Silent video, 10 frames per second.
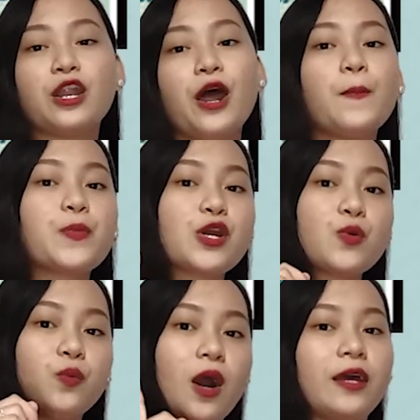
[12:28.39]

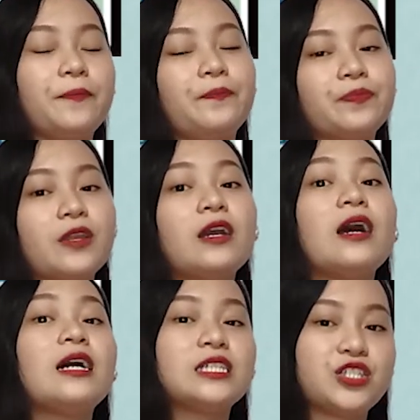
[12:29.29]
Number
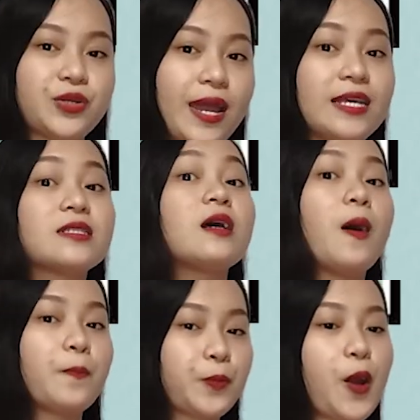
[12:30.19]
1, dress
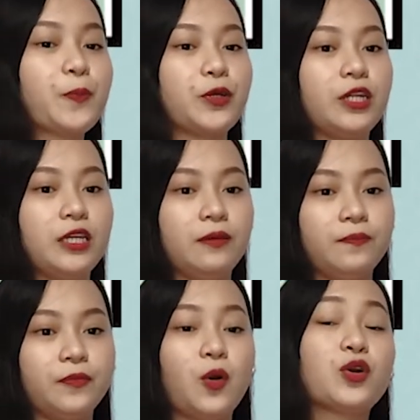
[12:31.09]
properly
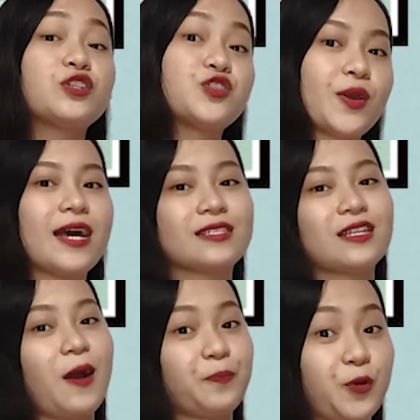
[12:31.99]
or
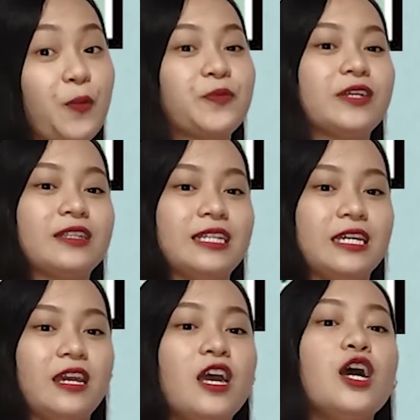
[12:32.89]
dress
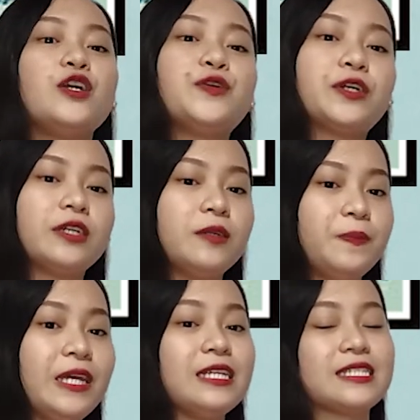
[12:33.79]
appropriately. Your
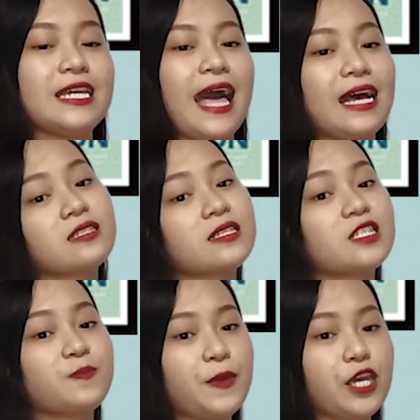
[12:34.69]
credibility as a
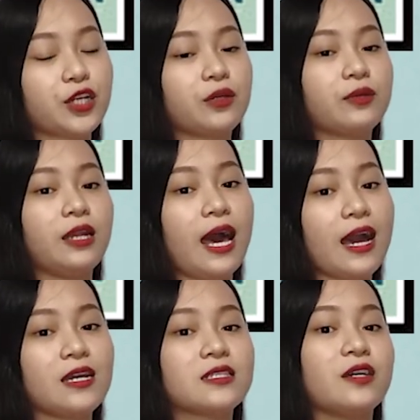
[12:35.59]
speaker
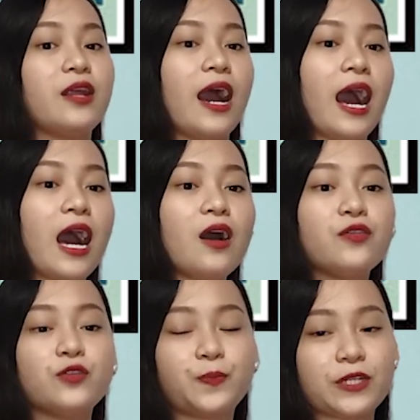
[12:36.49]
relies on
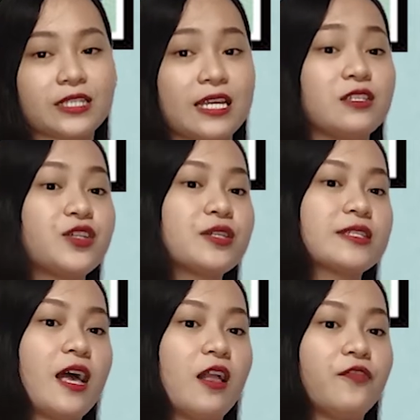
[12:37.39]
how you present
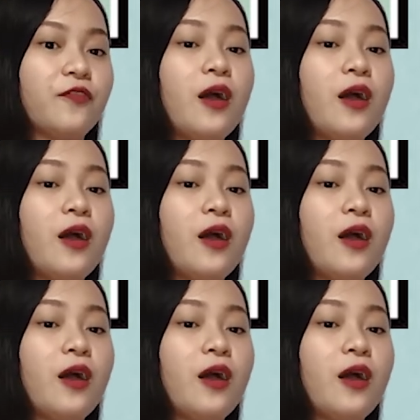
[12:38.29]
yourself.